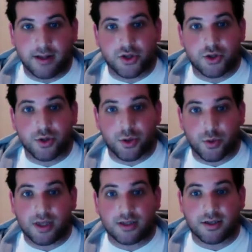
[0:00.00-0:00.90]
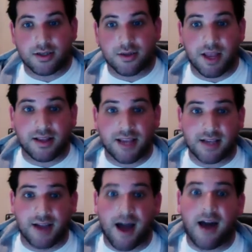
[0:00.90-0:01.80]
and shooting threes is something that
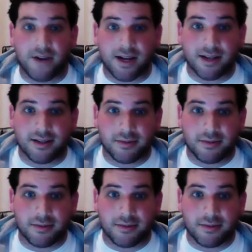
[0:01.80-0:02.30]
takes confidence